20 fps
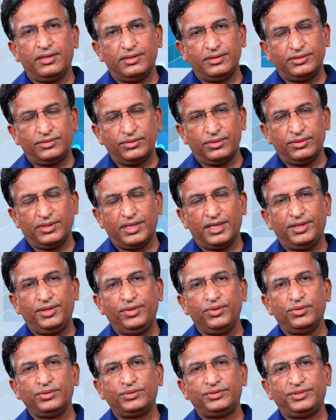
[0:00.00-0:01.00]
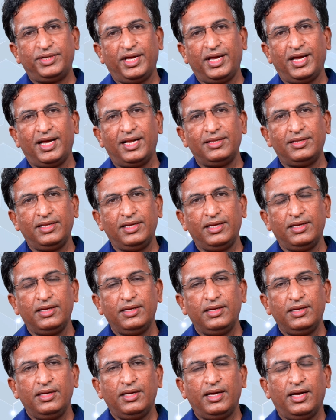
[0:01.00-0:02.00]
so that you stay healthy
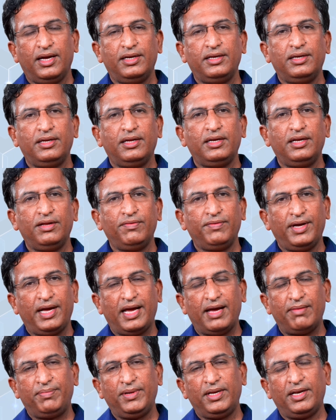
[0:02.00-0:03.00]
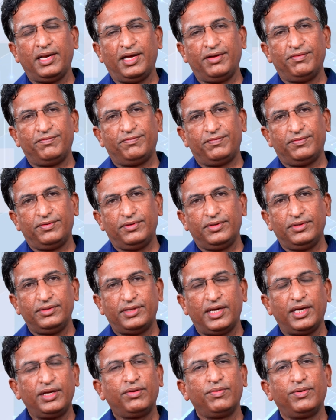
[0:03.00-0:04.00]
and live a happy life.
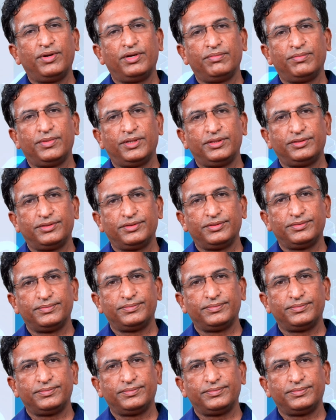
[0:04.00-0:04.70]
Thank you very much.